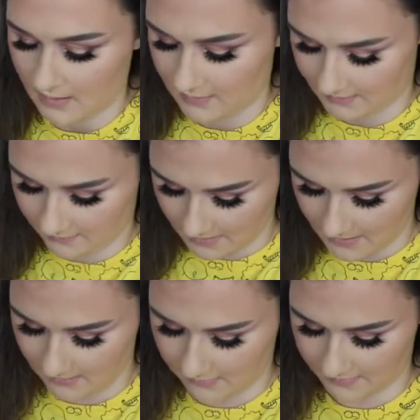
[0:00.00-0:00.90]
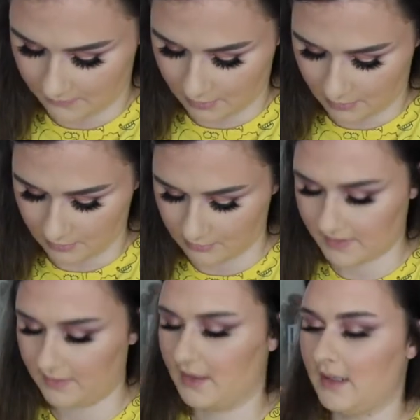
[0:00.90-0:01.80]
This one here is called
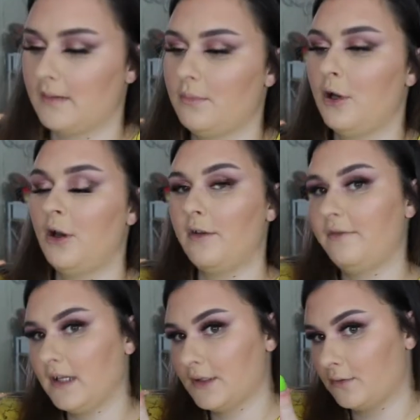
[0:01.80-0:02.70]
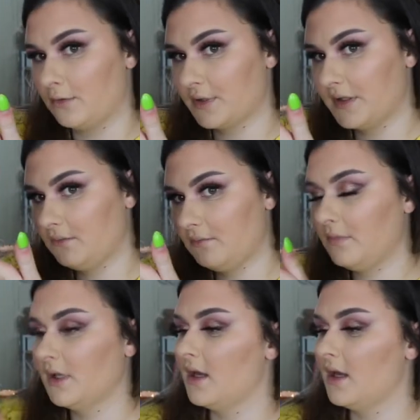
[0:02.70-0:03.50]
the Perfect Autumn